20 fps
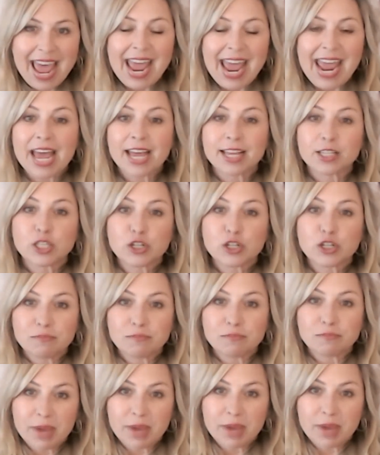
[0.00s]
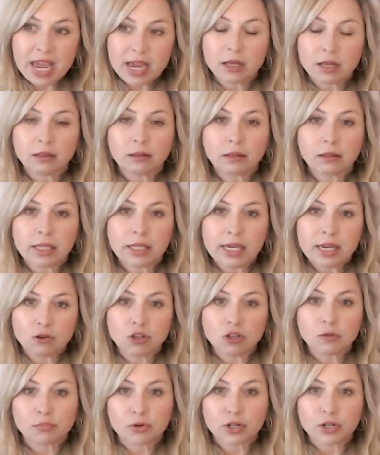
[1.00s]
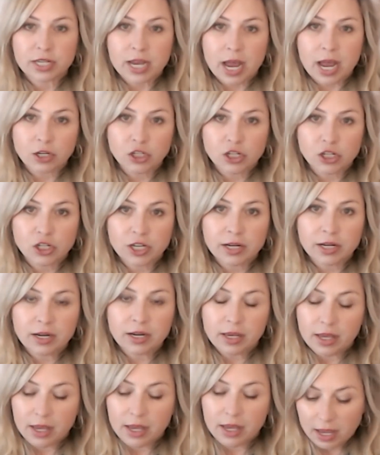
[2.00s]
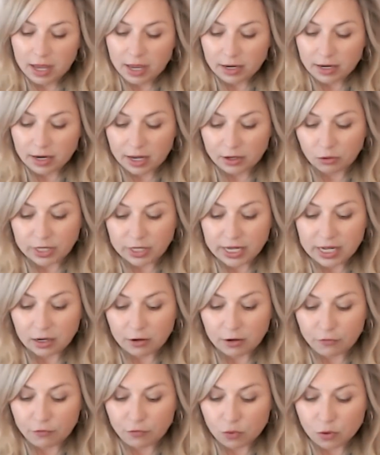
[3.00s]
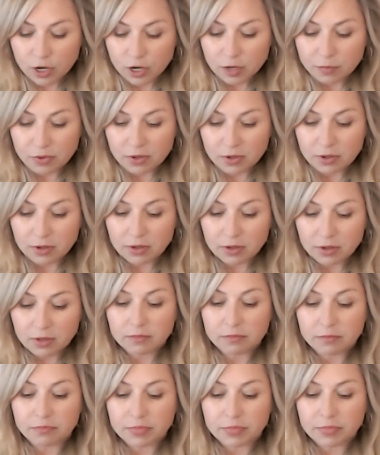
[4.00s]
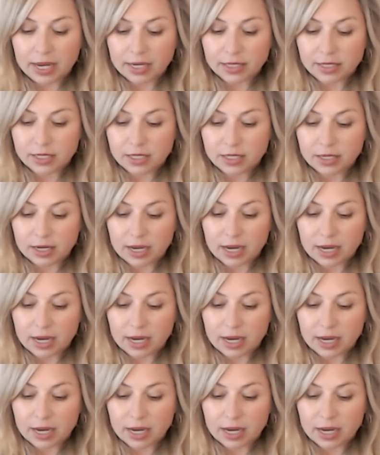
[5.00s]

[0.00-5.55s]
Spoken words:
and to make legal protection not only affordable, but